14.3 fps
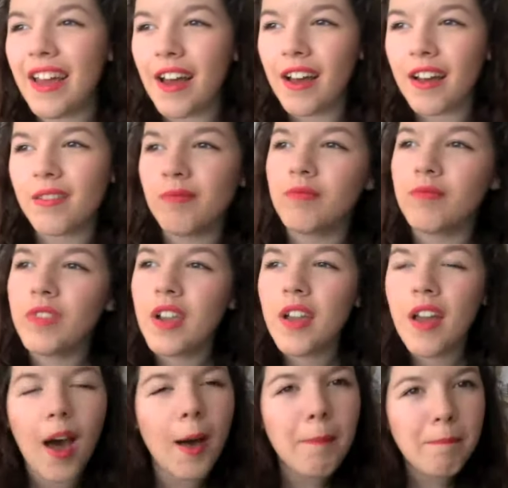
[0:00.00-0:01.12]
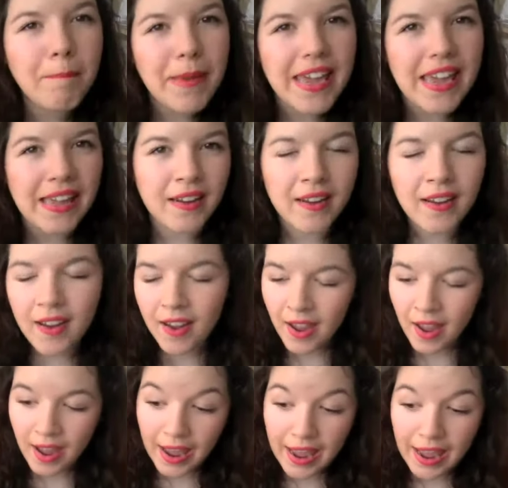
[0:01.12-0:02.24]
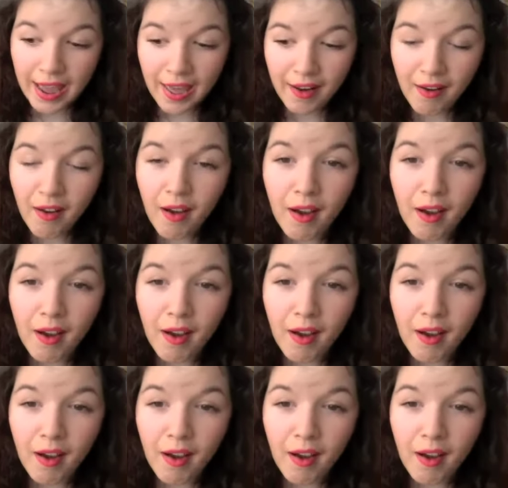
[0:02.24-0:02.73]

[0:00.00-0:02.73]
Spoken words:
upbeat. And,